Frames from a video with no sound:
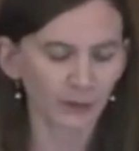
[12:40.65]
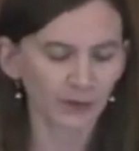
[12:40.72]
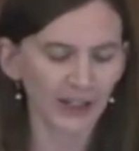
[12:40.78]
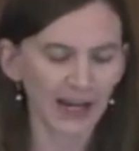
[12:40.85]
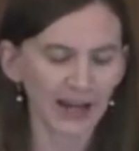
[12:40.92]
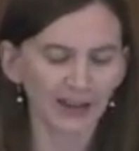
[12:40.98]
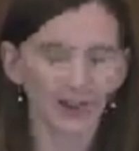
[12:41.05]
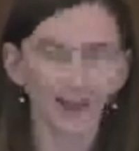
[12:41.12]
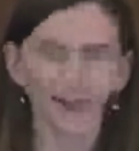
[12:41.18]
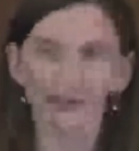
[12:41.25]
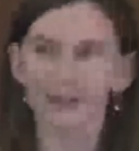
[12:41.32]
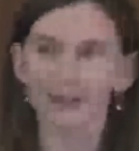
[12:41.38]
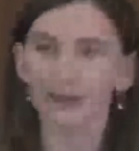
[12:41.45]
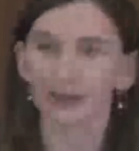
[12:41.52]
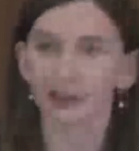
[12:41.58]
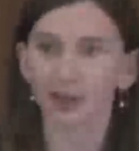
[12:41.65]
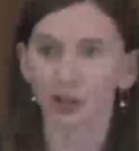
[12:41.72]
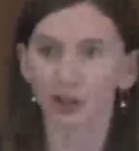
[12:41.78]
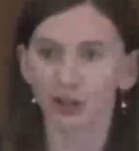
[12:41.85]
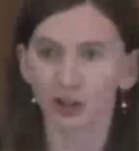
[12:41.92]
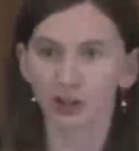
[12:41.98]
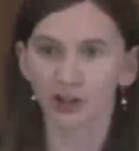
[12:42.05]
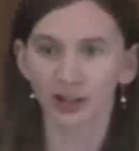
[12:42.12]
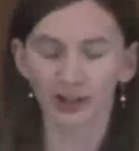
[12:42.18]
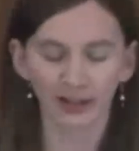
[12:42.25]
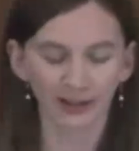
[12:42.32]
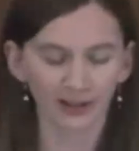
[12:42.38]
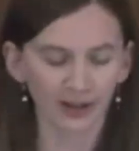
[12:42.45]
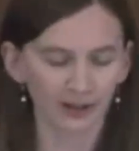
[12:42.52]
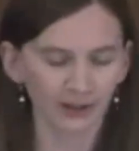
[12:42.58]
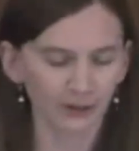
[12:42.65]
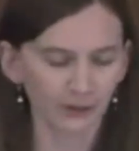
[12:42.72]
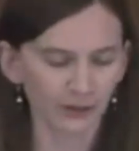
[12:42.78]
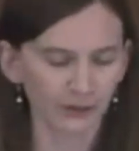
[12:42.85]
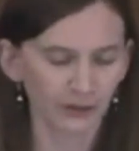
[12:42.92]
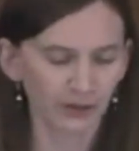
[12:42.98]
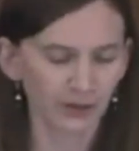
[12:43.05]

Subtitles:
realities in the church that I love.